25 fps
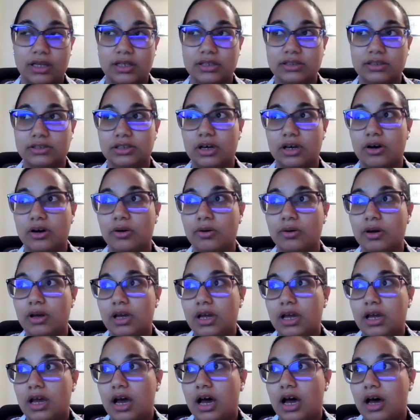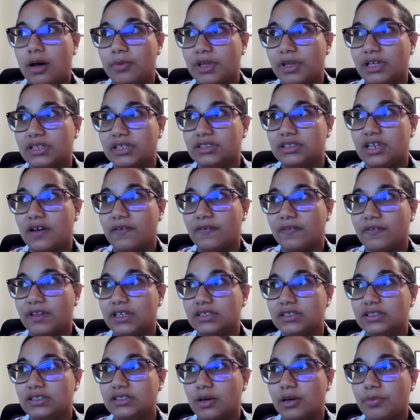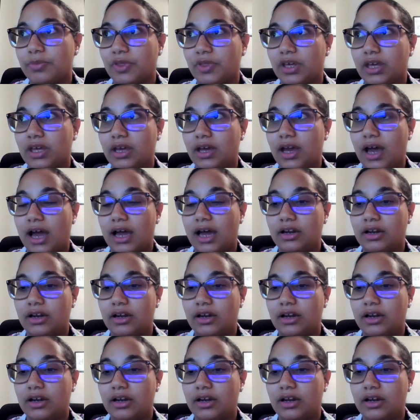And so that's definitely something